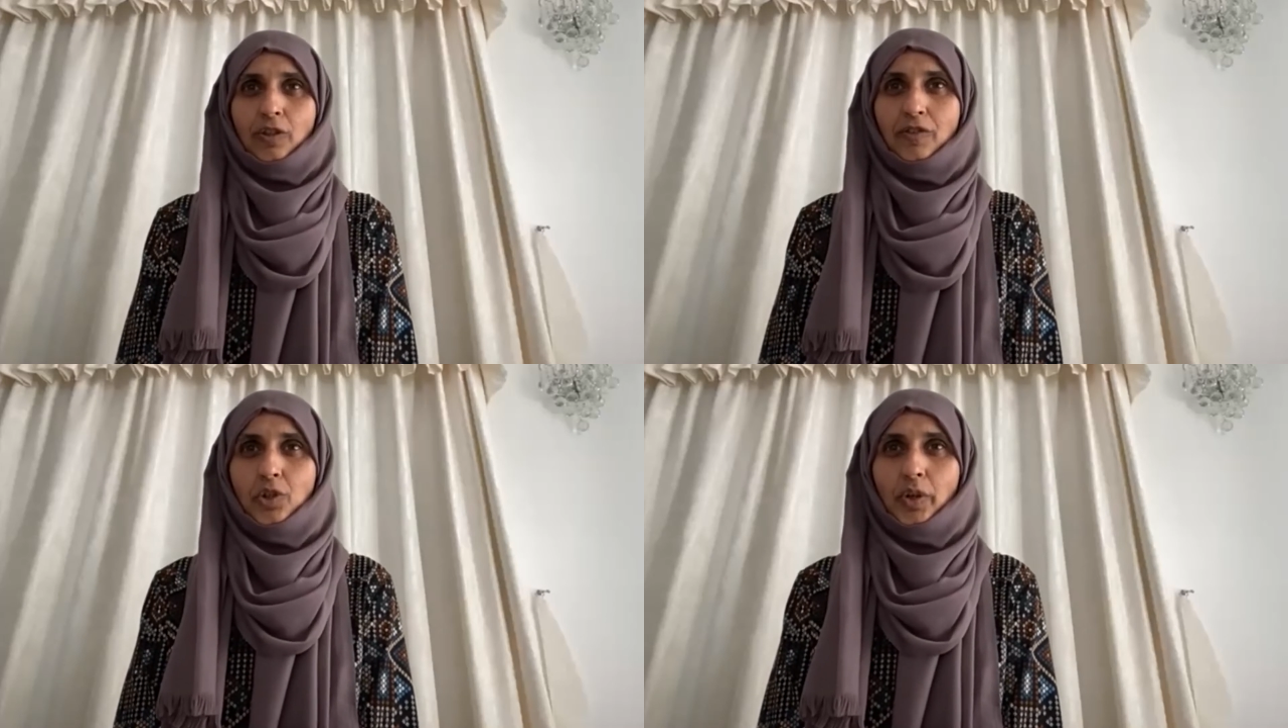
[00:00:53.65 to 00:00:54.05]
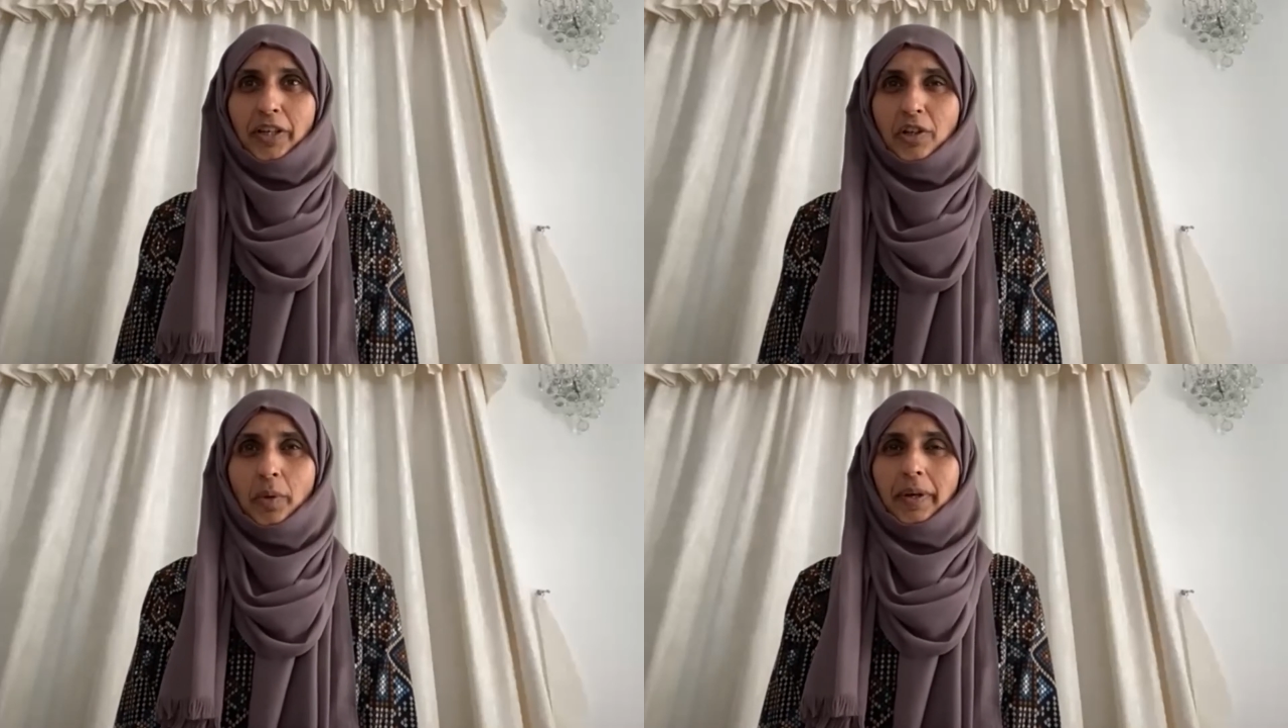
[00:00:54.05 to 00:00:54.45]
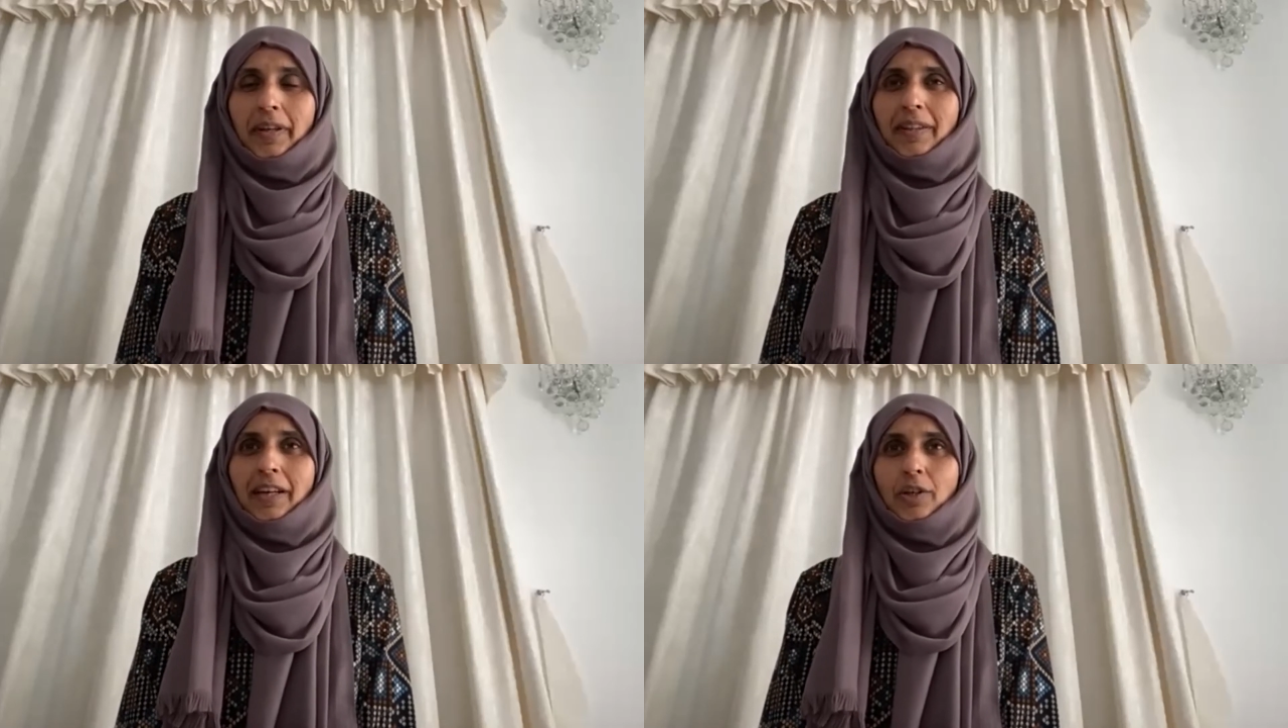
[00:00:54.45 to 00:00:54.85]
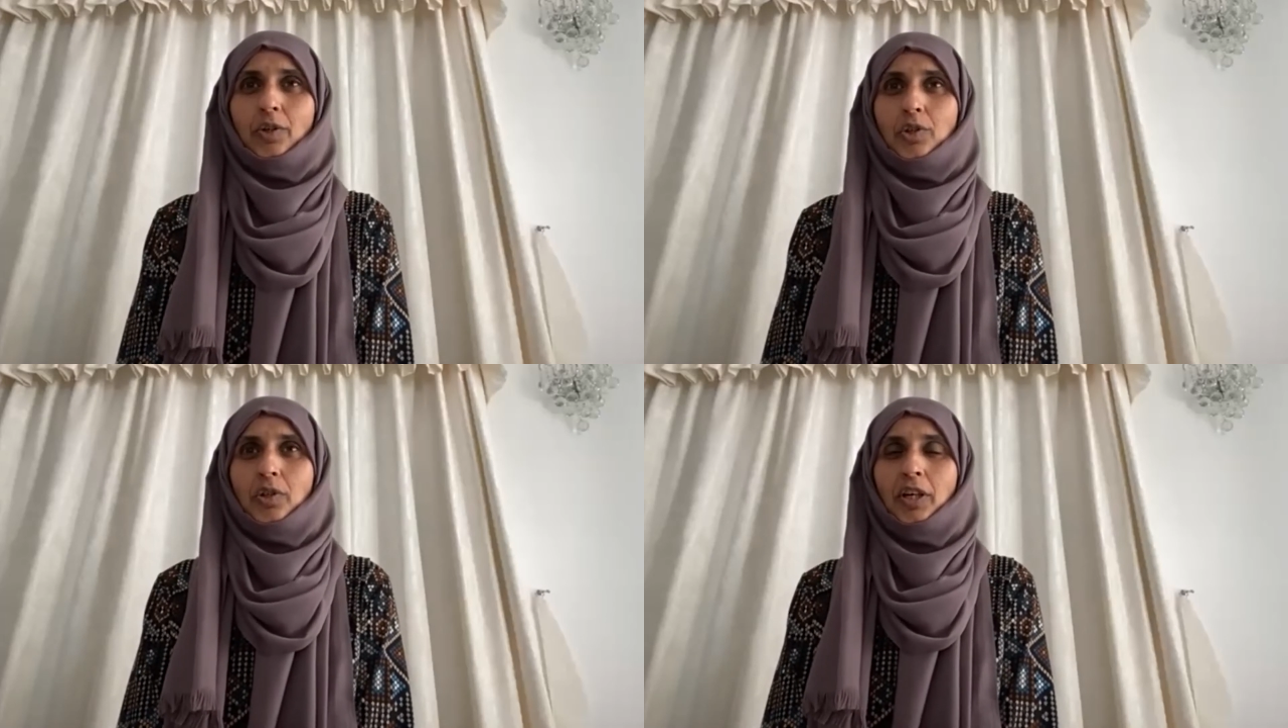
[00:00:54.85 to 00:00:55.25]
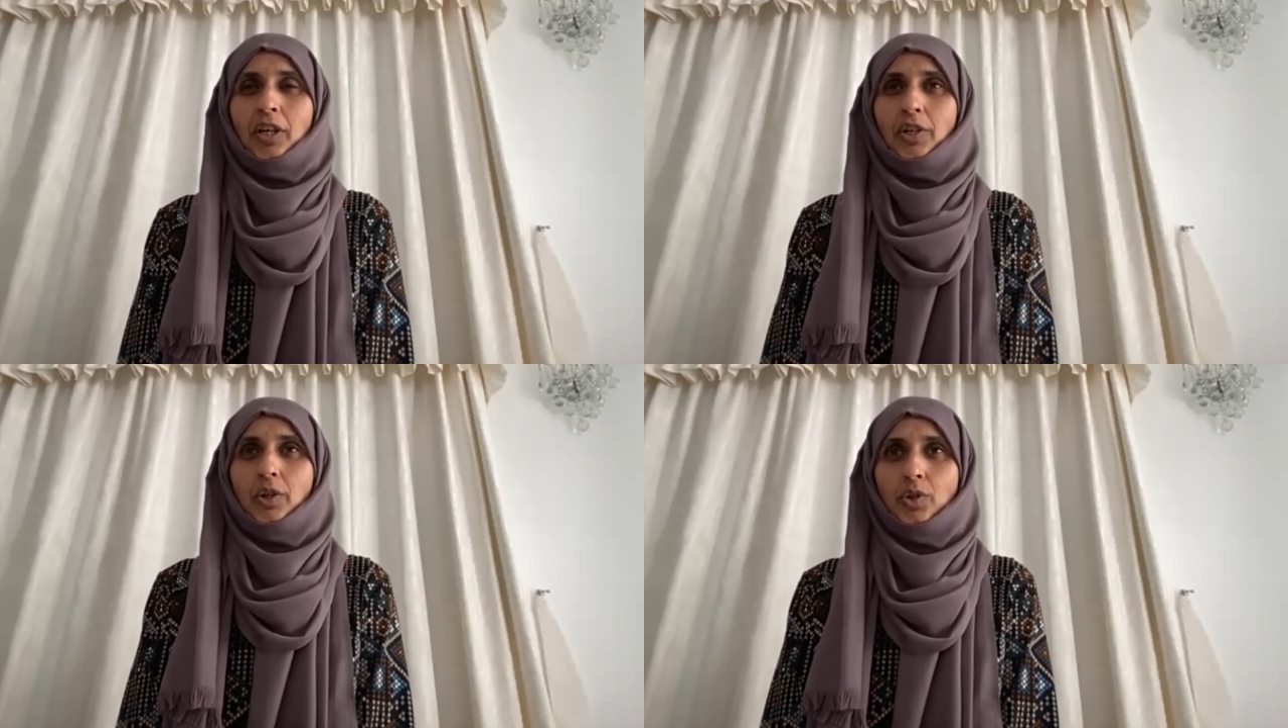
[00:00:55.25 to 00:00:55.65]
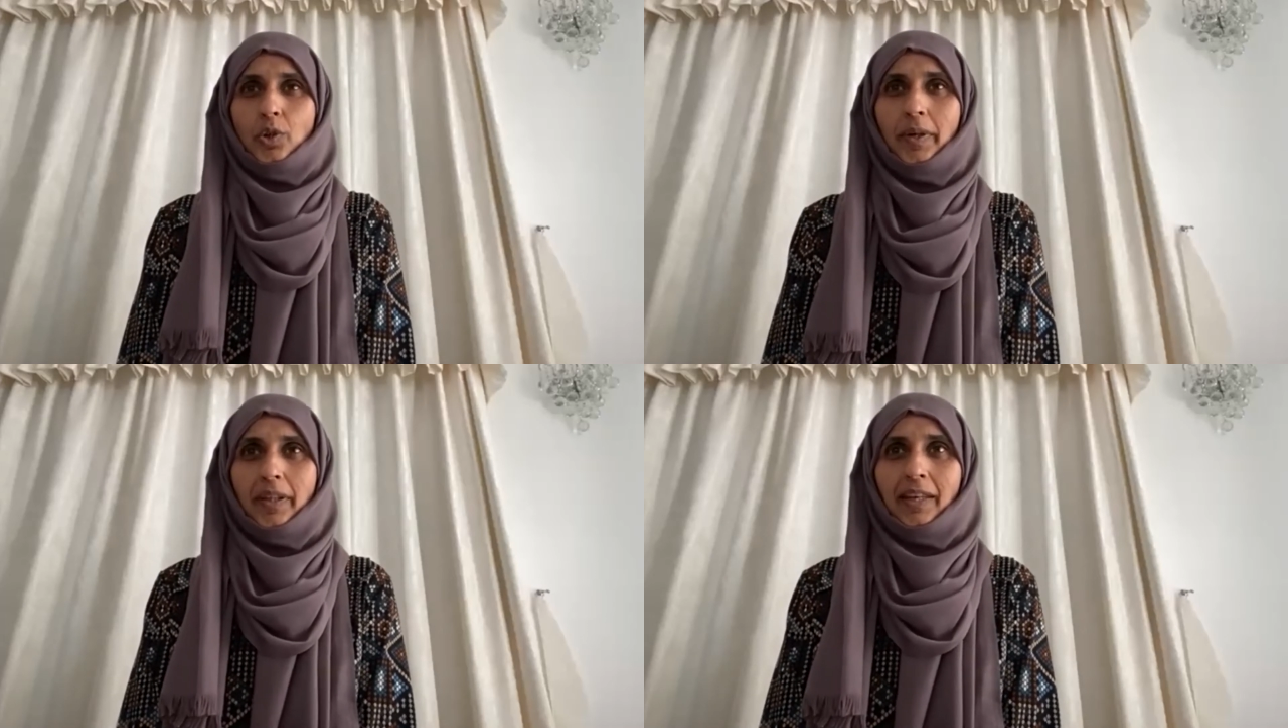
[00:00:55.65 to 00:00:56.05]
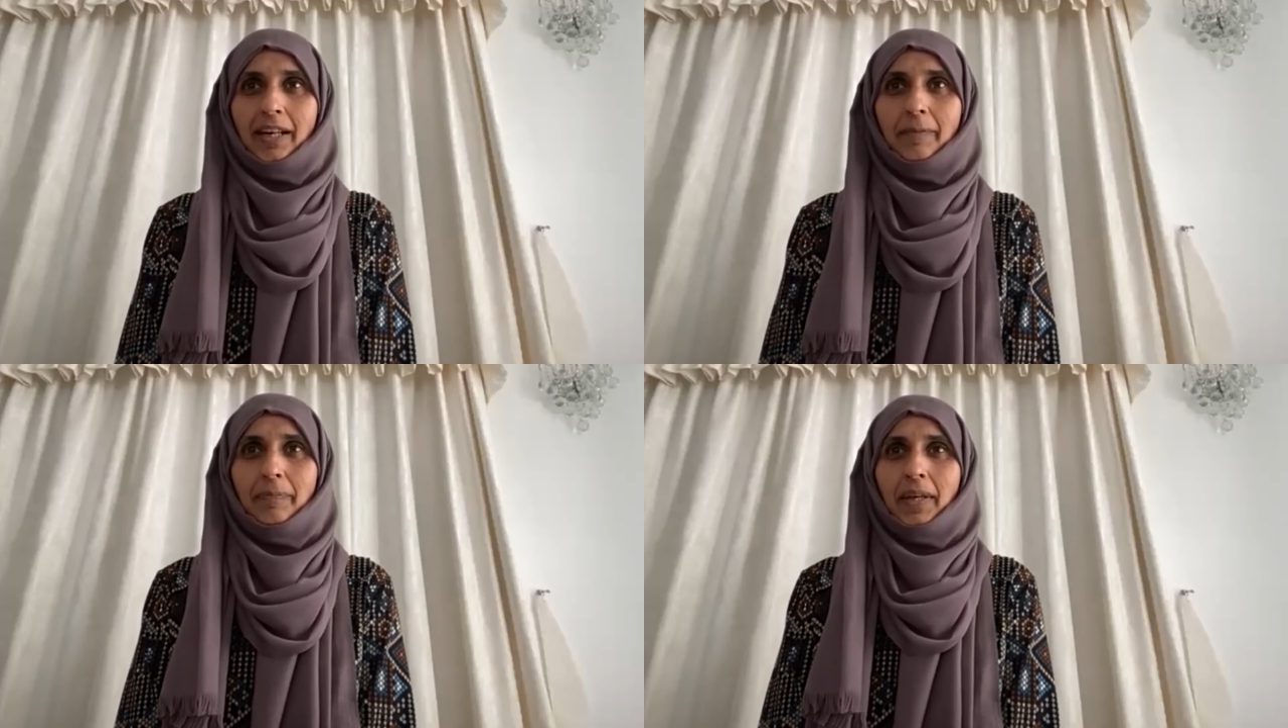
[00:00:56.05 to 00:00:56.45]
of joy knowing that you're doing that